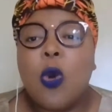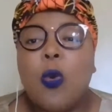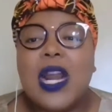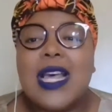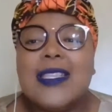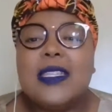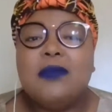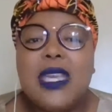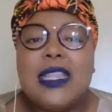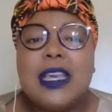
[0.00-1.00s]
what does it
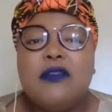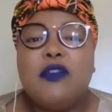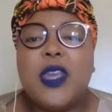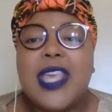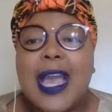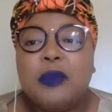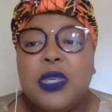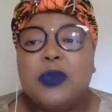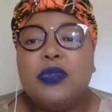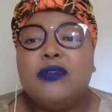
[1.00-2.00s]
mean then for young
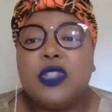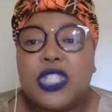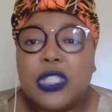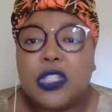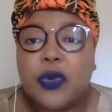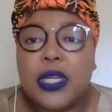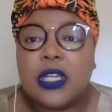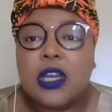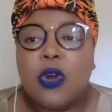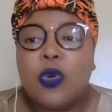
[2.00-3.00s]
people, for children